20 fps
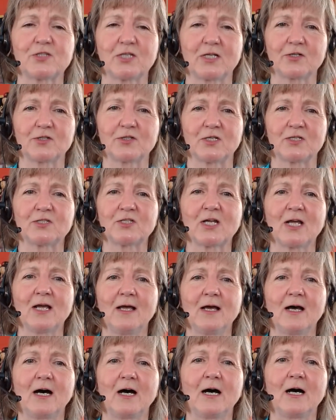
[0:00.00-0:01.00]
citizens,
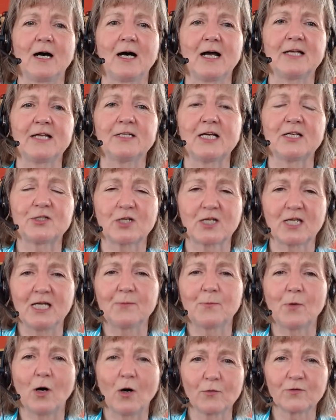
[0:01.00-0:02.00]
uh, and, and to
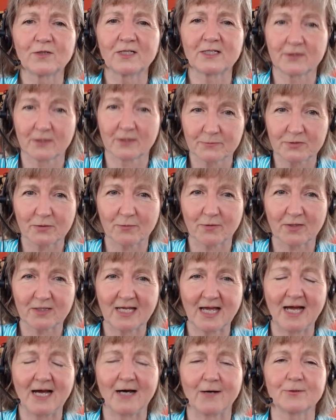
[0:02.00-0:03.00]
keep holding them to
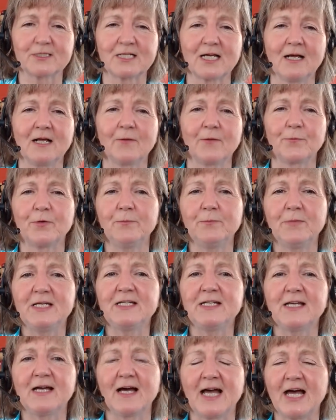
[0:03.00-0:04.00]
account. The
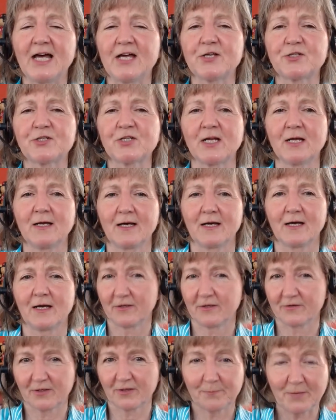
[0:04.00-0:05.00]
media has
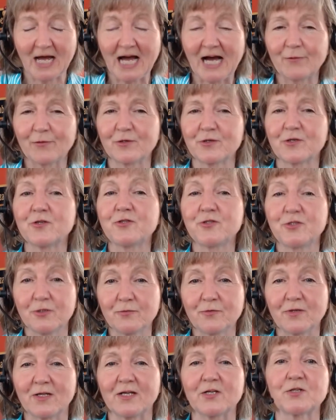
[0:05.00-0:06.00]
the power to
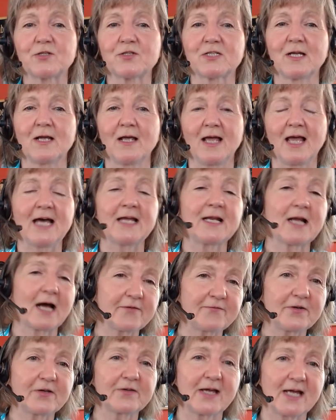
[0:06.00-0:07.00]
do this. And
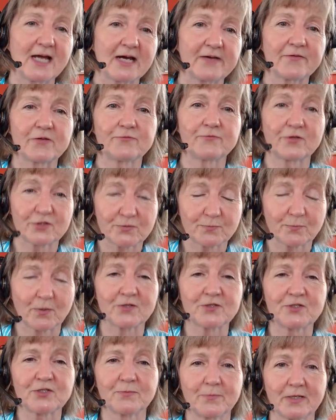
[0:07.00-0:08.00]
I feel they have a
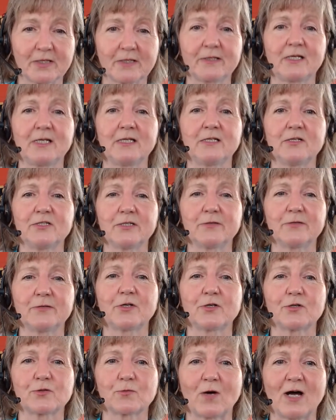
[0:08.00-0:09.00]
responsibility to do
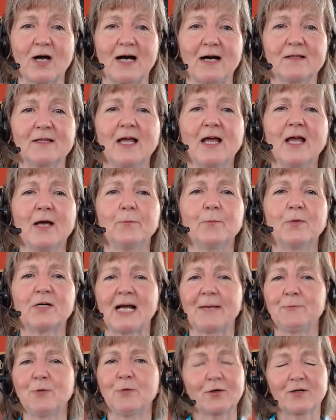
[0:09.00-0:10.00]
it as well. But
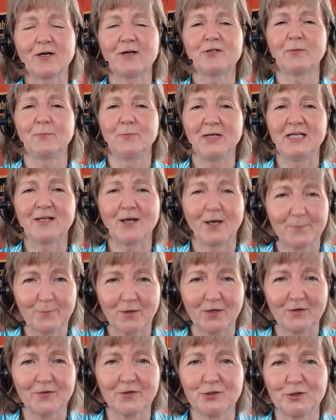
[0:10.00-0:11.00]
I'm not going to beat up
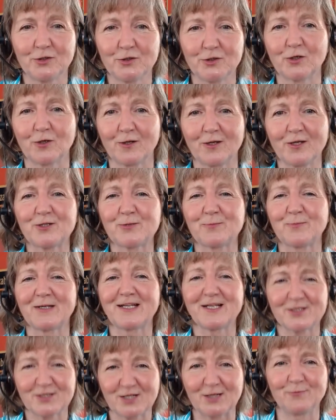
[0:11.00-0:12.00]
on the journalists
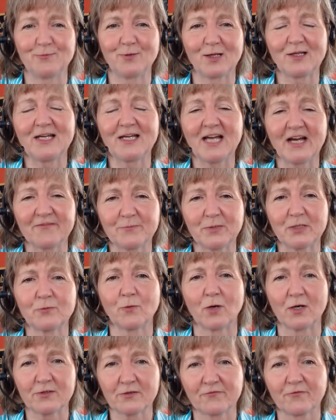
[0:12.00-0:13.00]
because they really have been
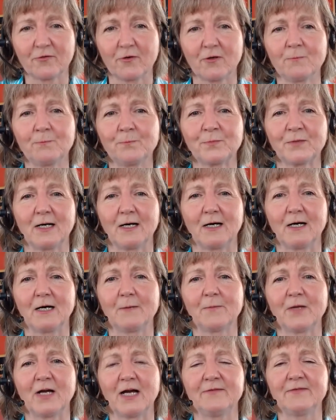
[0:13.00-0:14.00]
wonderful
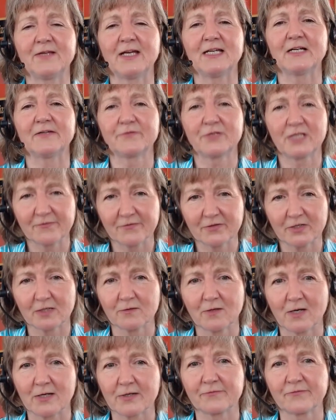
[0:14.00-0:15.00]
um, and they have given a
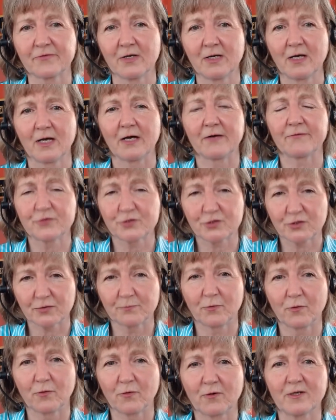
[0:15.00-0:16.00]
lot of, of
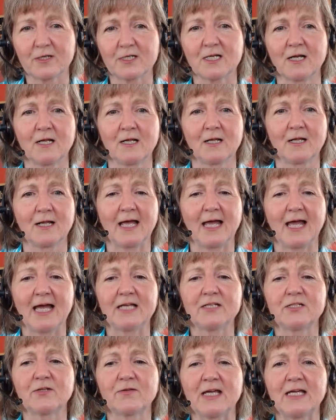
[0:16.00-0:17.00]
support
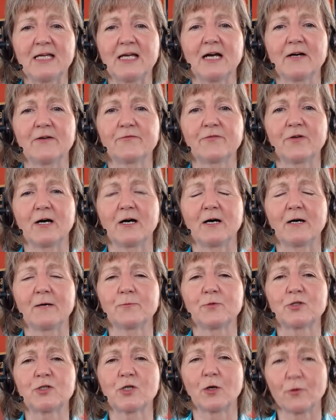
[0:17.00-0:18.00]
and they have
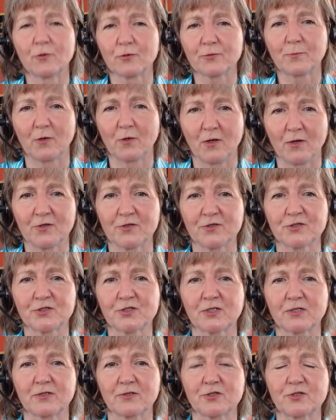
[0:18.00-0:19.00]
um, told
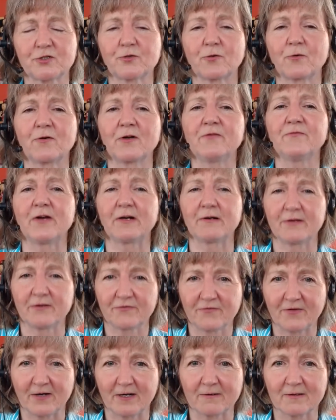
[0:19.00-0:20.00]
Paul's story very
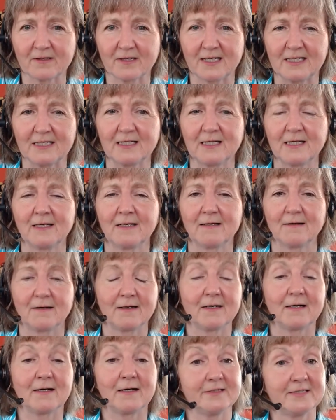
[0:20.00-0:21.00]
fairly.
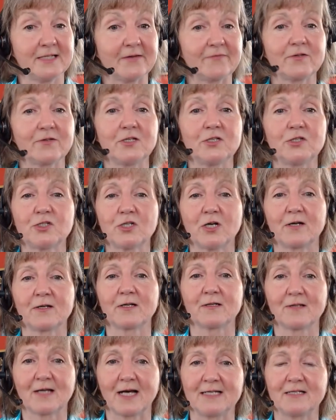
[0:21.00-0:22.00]
Uh, definitely shone
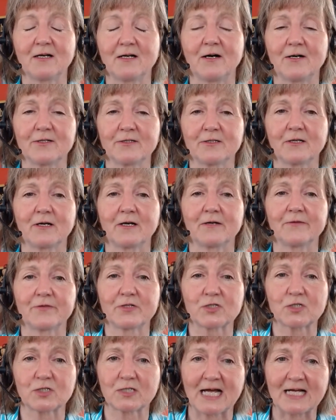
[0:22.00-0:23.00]
a light on, on
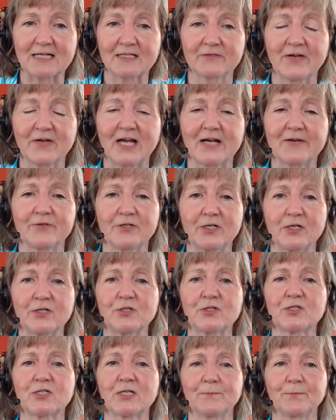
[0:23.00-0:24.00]
this lack of
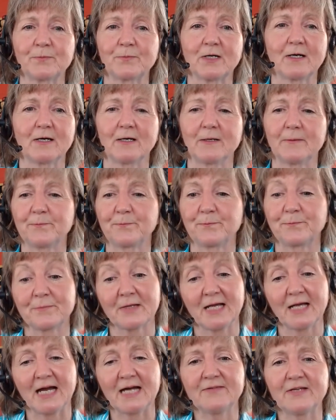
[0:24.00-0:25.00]
evidence um,
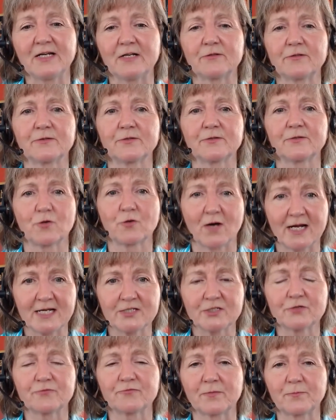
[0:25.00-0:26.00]
and they're
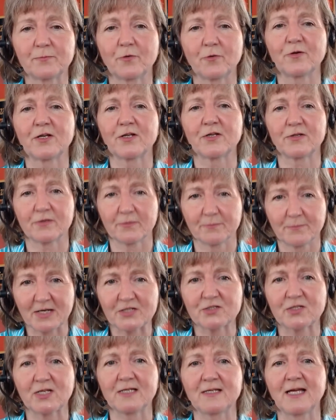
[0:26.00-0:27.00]
trying to report the
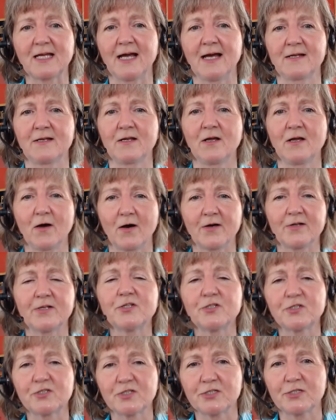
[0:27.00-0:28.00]
best they can on
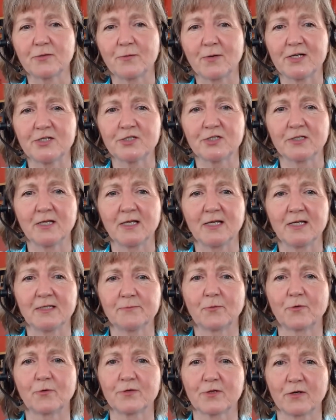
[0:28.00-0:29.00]
his situation
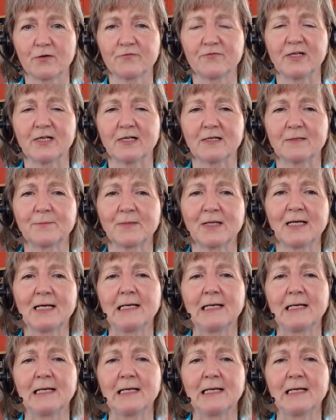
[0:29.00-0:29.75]
in Mordovia.